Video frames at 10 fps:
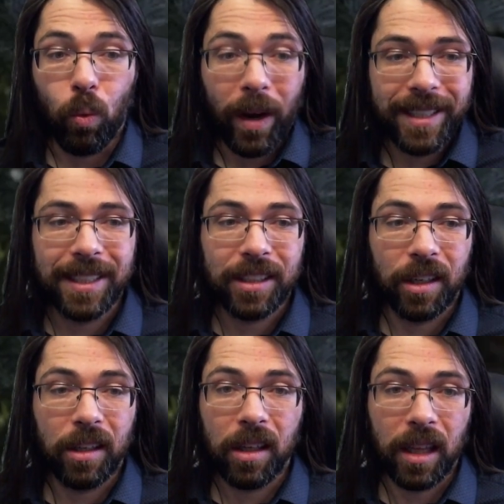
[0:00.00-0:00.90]
What is this
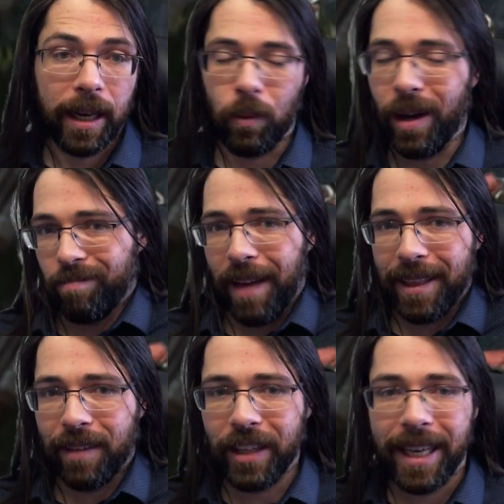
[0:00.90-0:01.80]
going to look like? Well,
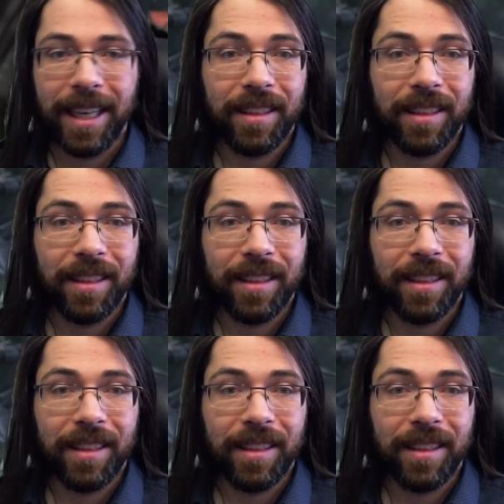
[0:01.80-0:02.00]
at level 80,